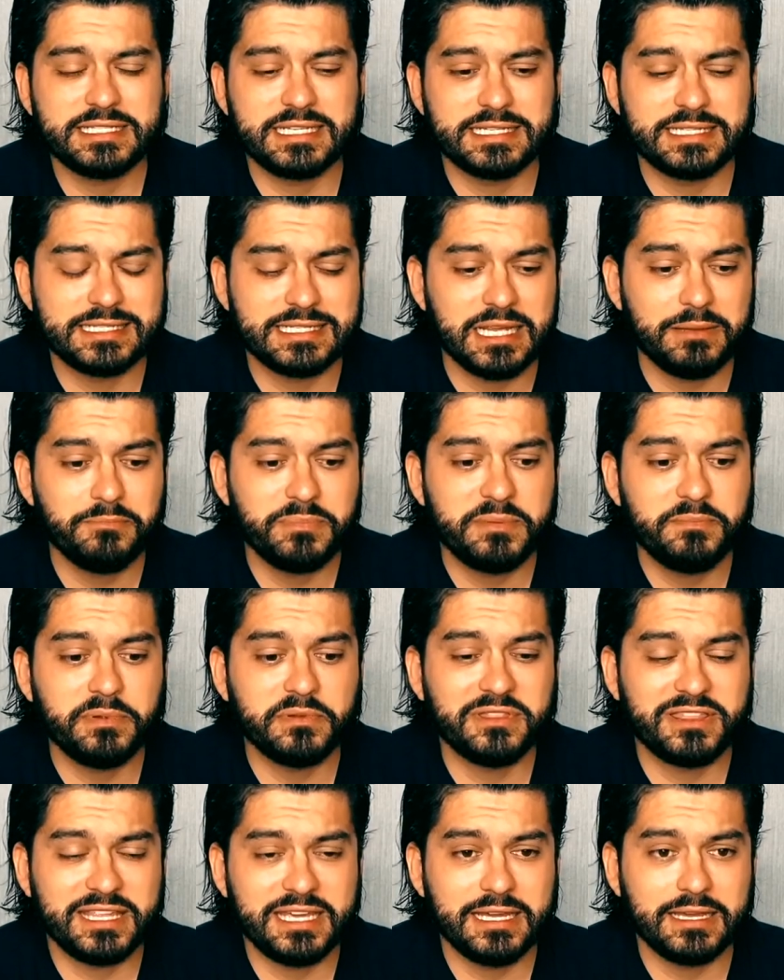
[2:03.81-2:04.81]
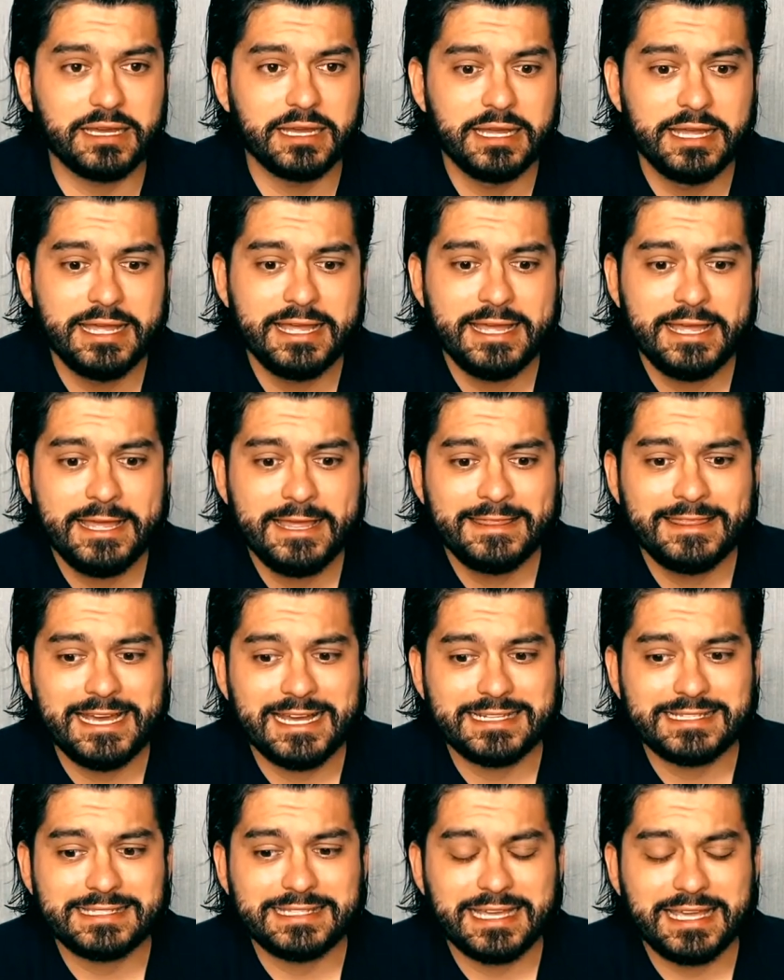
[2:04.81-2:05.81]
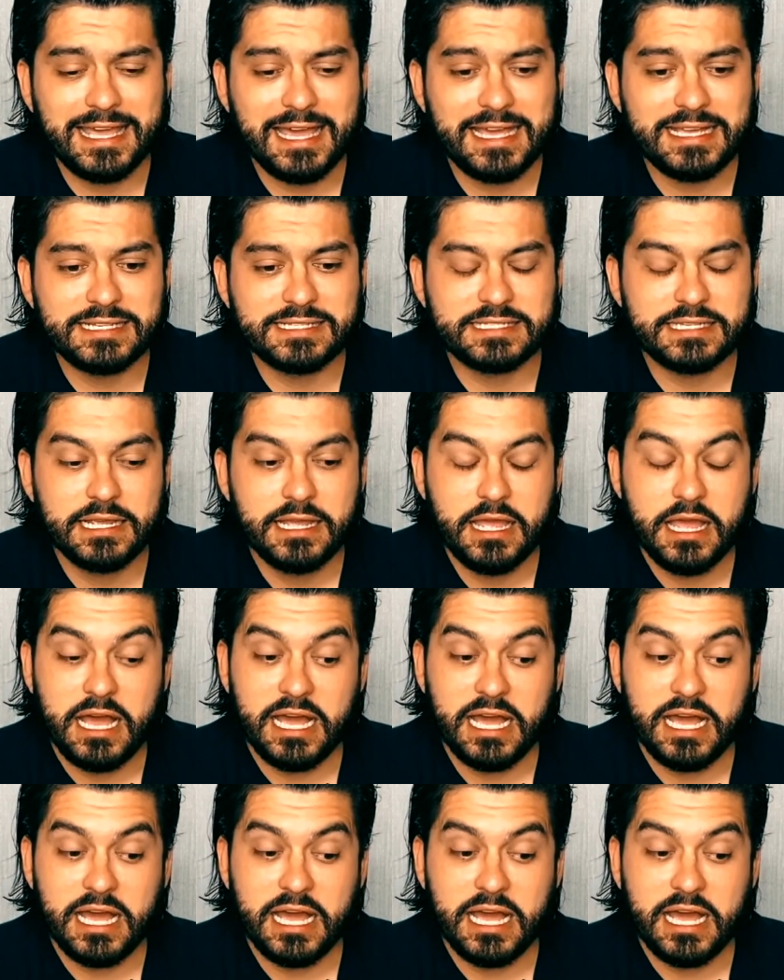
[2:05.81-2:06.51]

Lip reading: as some people think that's the case.